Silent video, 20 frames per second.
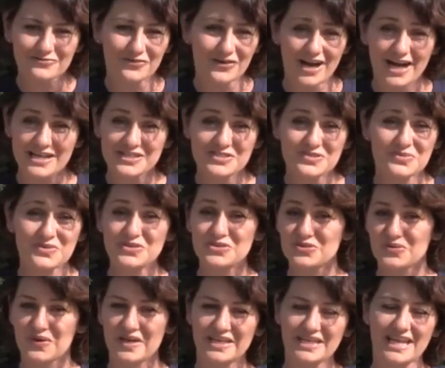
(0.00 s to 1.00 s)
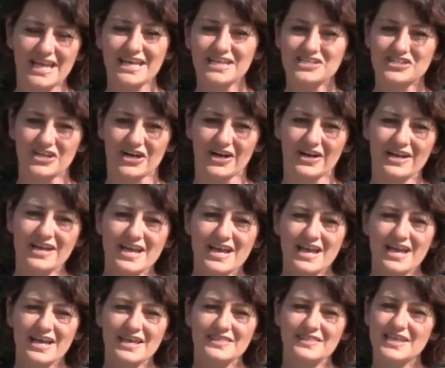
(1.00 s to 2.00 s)
for us to enjoy nature.
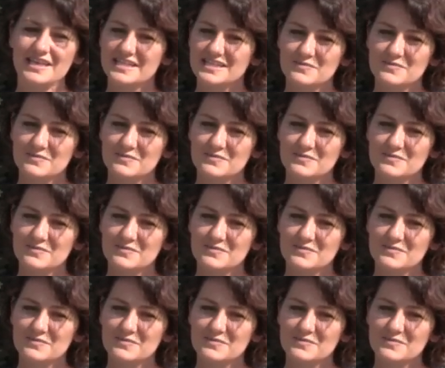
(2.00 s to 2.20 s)
They